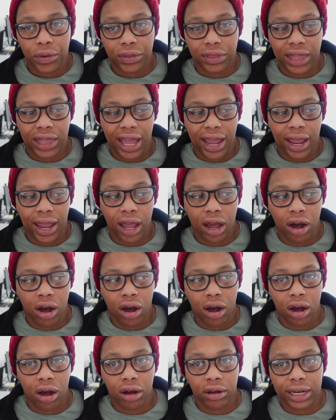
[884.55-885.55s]
they
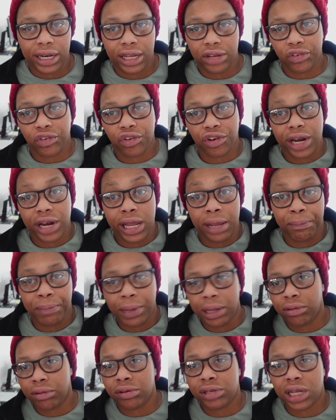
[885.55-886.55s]
are literally
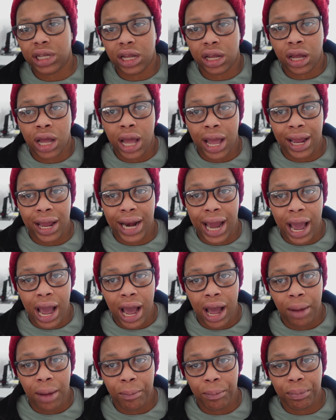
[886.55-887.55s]
building an
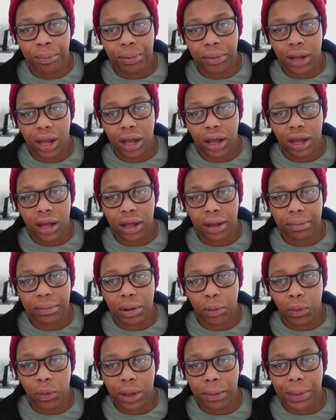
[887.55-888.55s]
app,
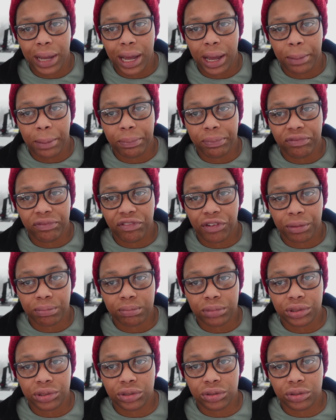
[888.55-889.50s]
a web app from